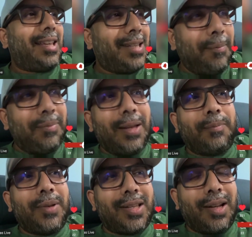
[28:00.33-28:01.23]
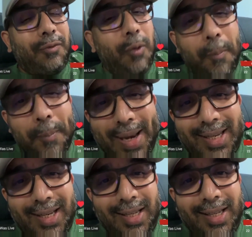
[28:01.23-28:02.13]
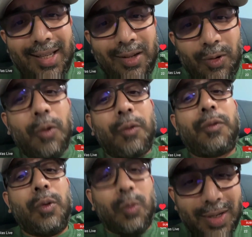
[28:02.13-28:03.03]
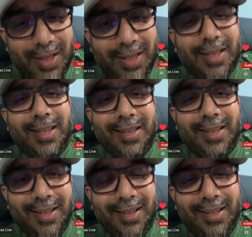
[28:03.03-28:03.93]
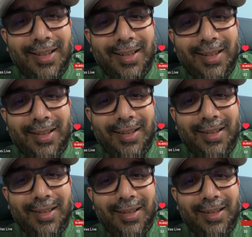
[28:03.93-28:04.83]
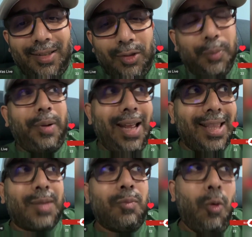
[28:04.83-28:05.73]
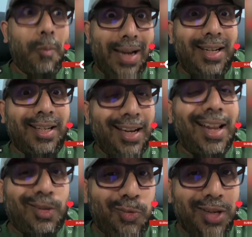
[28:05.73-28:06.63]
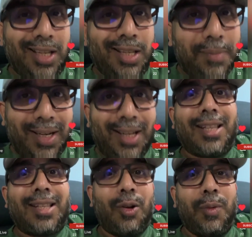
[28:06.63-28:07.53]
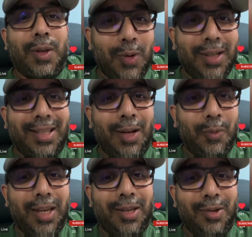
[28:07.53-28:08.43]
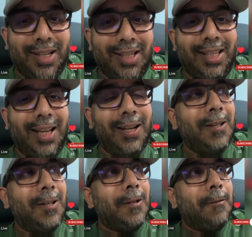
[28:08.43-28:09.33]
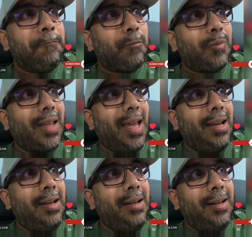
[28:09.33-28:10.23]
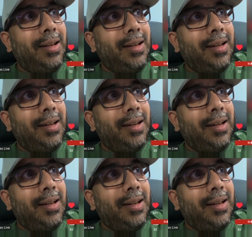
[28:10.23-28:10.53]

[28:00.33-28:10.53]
accept that person for better or for worse. You pray there's more better and less worse, but it doesn't always work that way. You understand? And